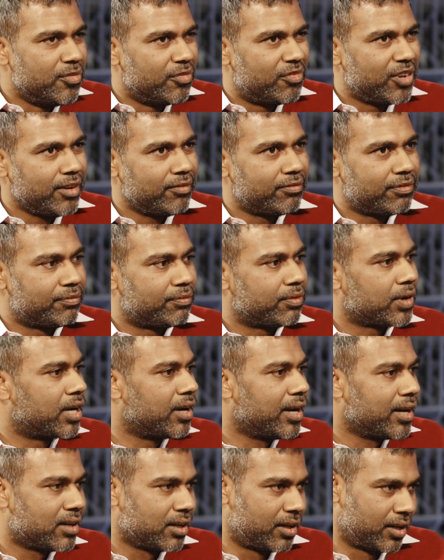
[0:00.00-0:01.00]
we've
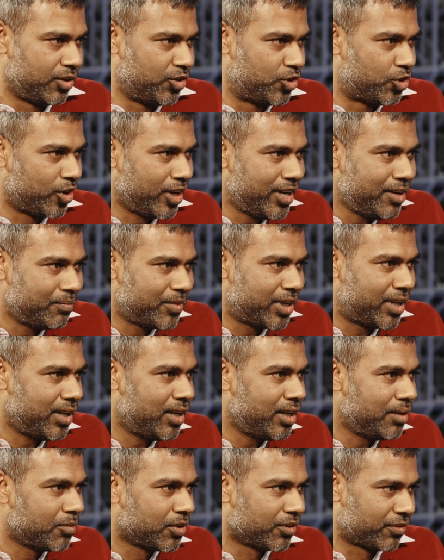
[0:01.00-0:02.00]
created a dream
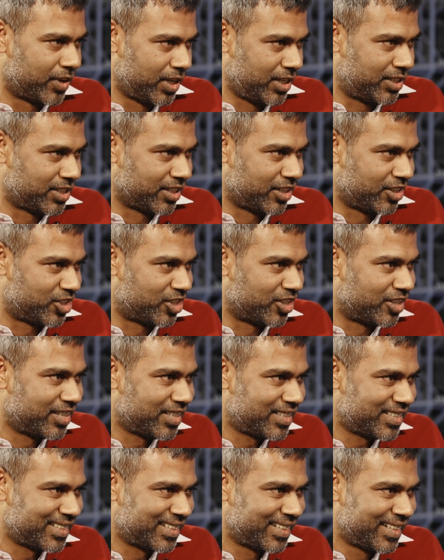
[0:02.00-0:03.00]
team of
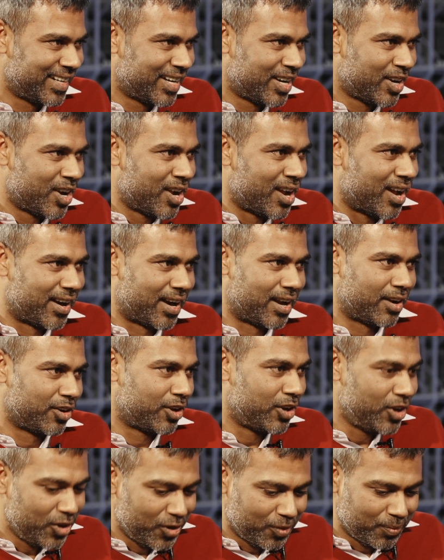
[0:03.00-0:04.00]
researchers around
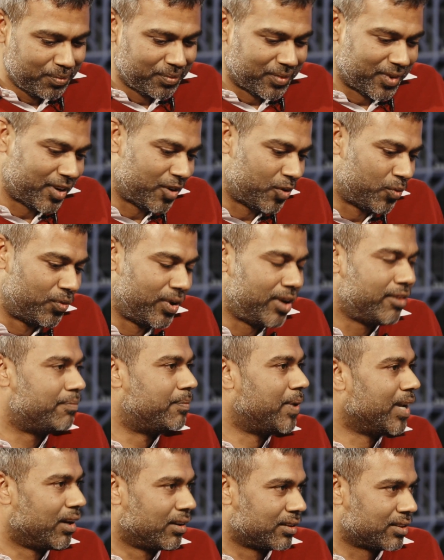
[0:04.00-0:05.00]
whom we
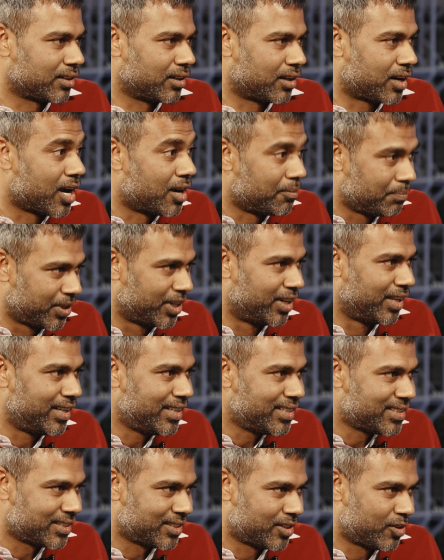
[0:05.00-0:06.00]
built
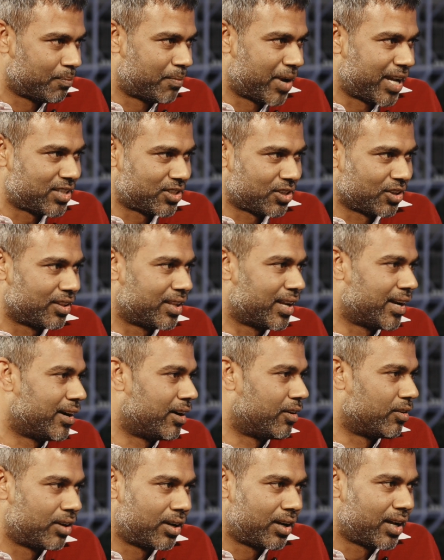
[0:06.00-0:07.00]
companies based on
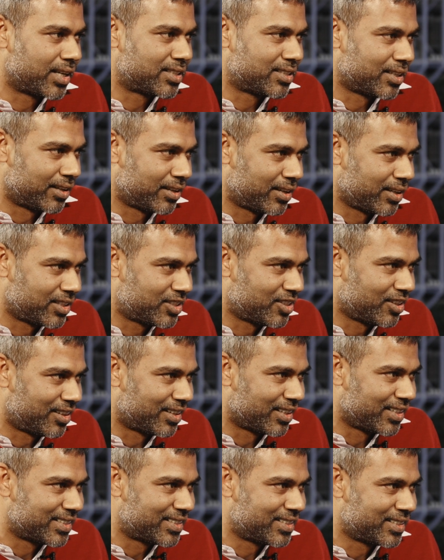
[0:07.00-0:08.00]
their exciting
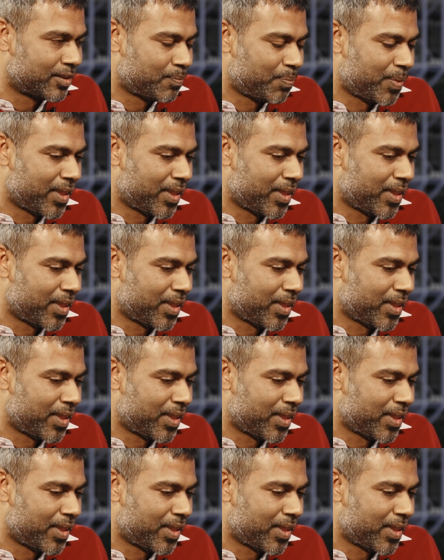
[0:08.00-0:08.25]
science.